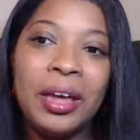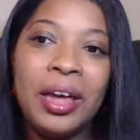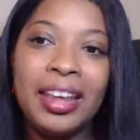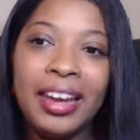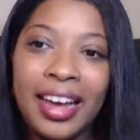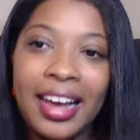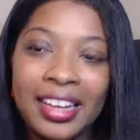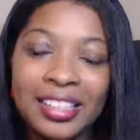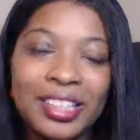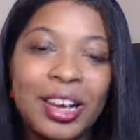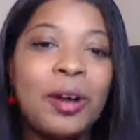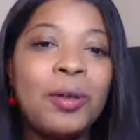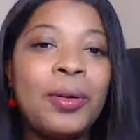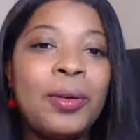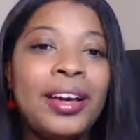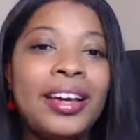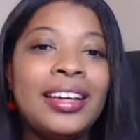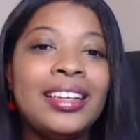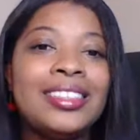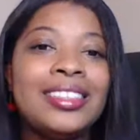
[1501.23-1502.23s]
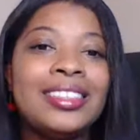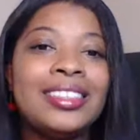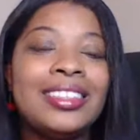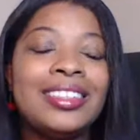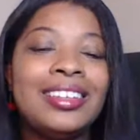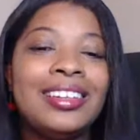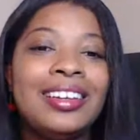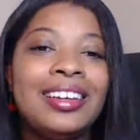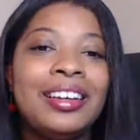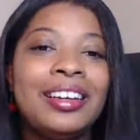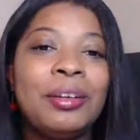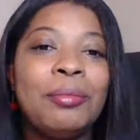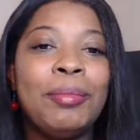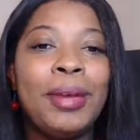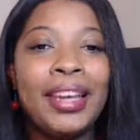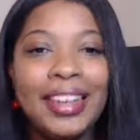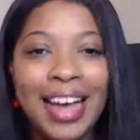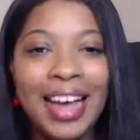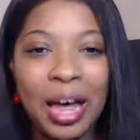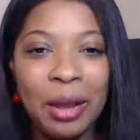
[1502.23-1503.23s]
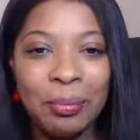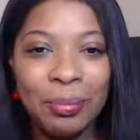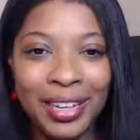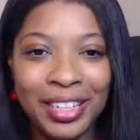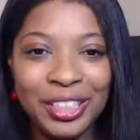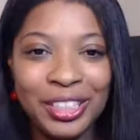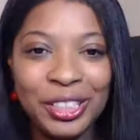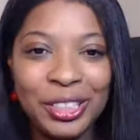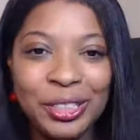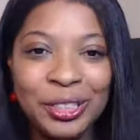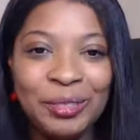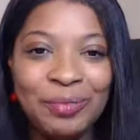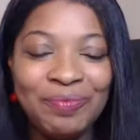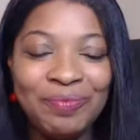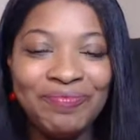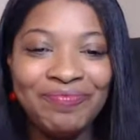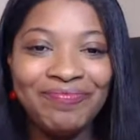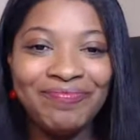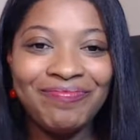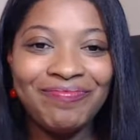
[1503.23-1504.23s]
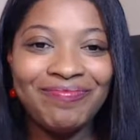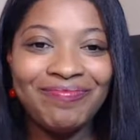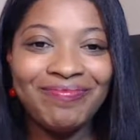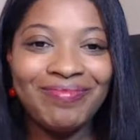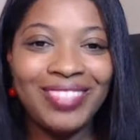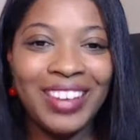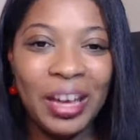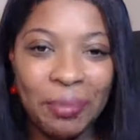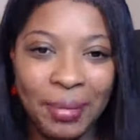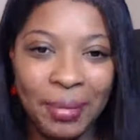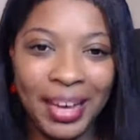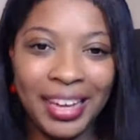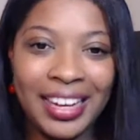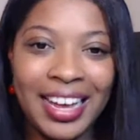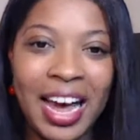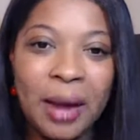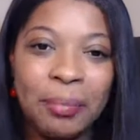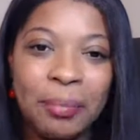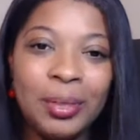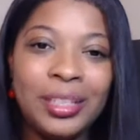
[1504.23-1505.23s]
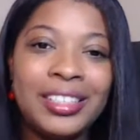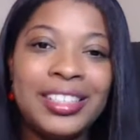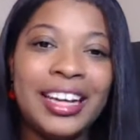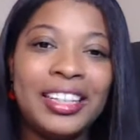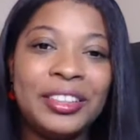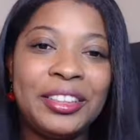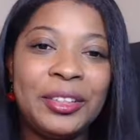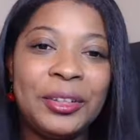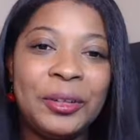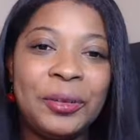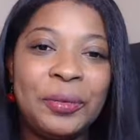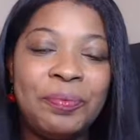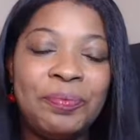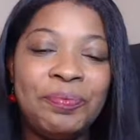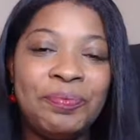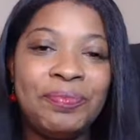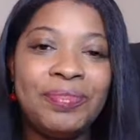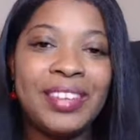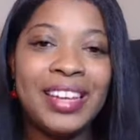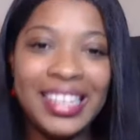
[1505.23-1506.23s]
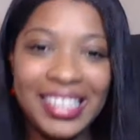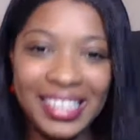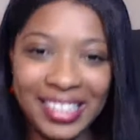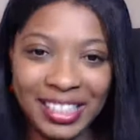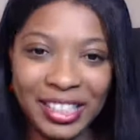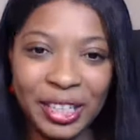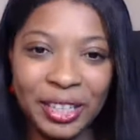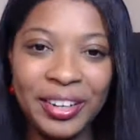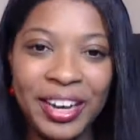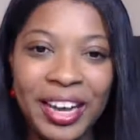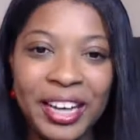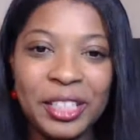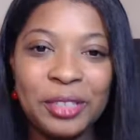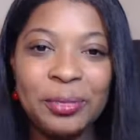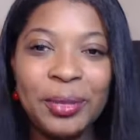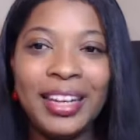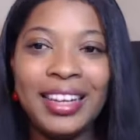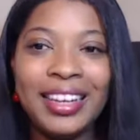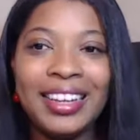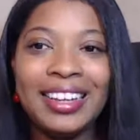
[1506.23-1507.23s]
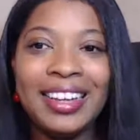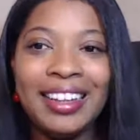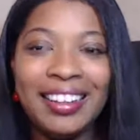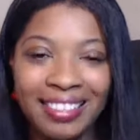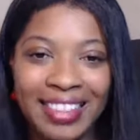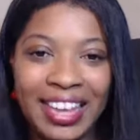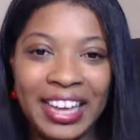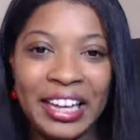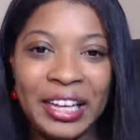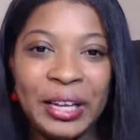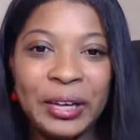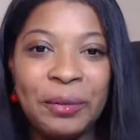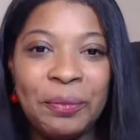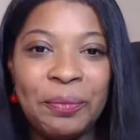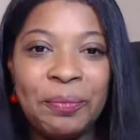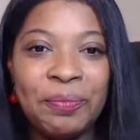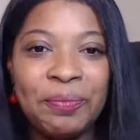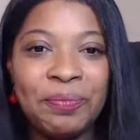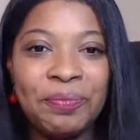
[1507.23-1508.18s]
And as always, may God bless you and may God protect you. See you next week. Thank you.